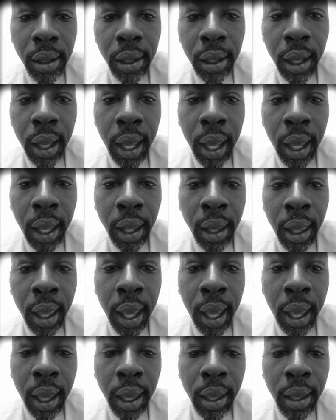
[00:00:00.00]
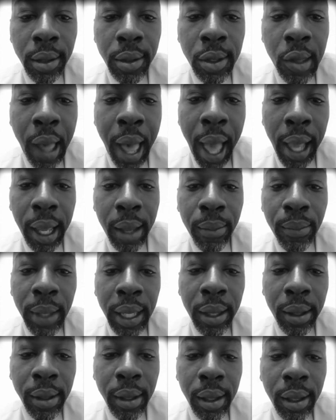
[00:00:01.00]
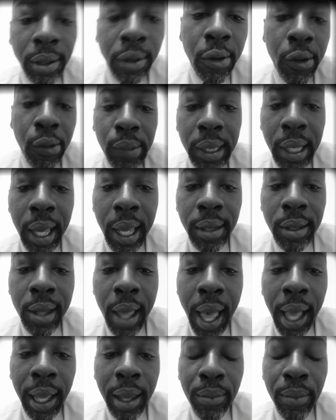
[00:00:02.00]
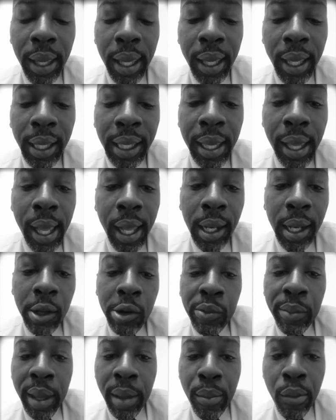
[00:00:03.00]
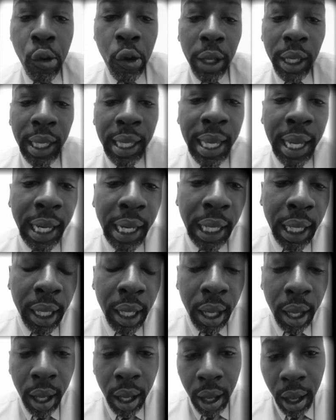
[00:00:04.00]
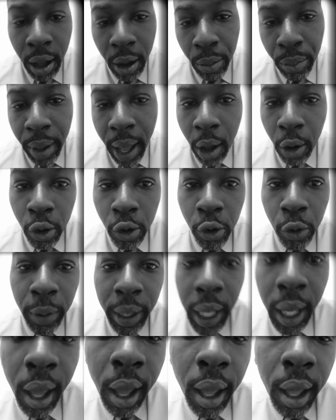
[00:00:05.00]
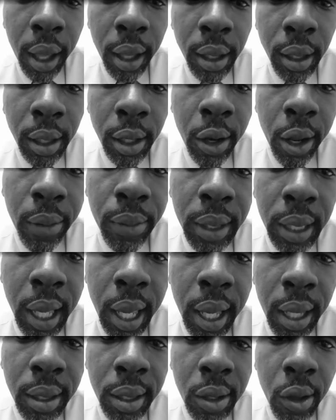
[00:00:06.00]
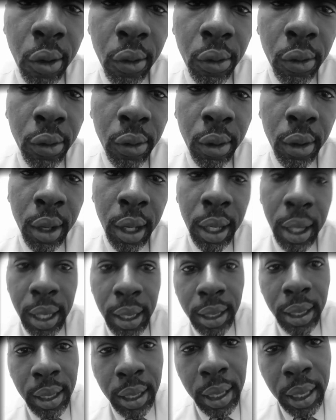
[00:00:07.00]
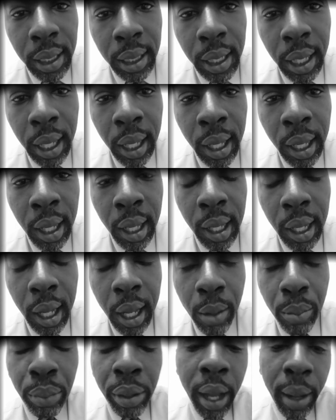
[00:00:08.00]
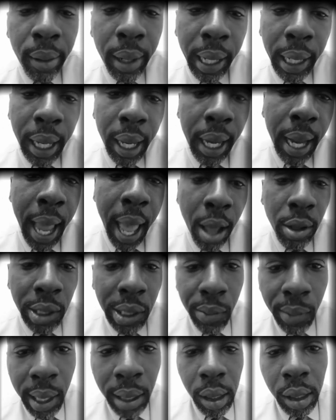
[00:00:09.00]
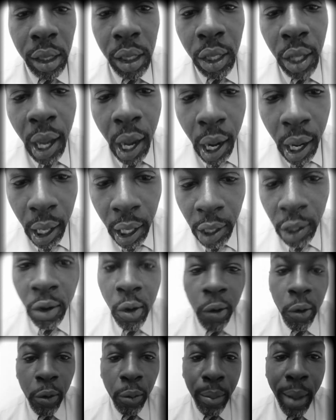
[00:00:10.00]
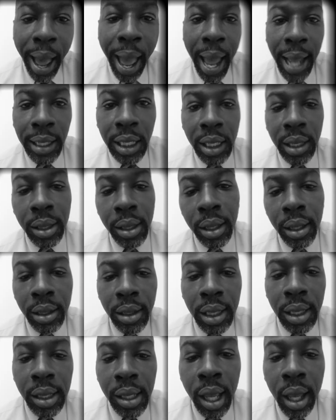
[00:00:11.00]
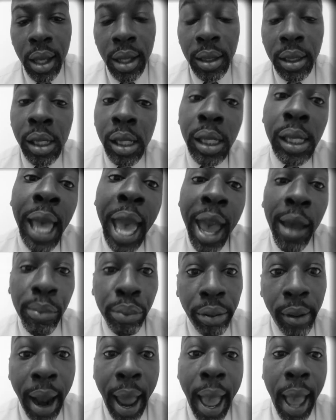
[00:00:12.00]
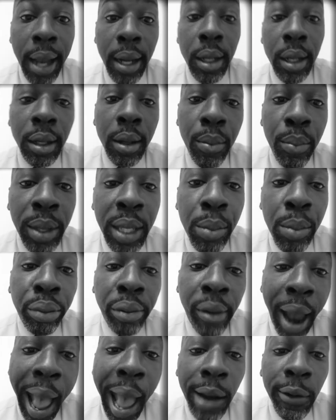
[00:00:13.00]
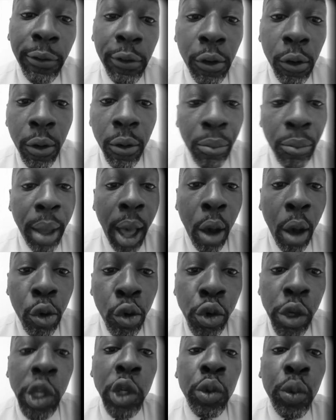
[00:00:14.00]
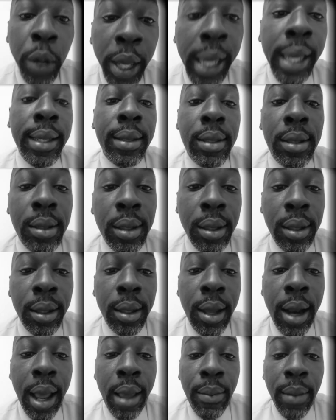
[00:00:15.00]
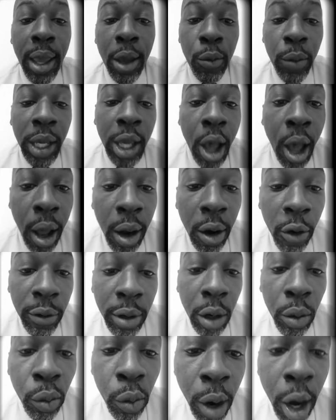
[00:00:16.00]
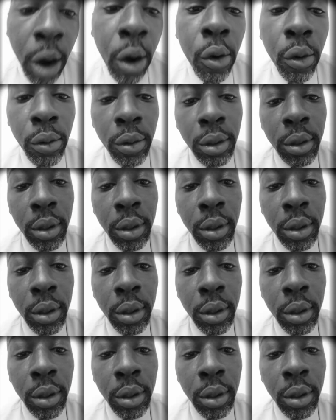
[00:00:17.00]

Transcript: and, and so I can be, you know what I'm saying? So I can be a little bit more giddy about who we are. You know what I'm saying? So this is just a, a public announcement to all the Yorubas. Just just have pride. Be prideful about who you is. You know what I mean? We all over the world.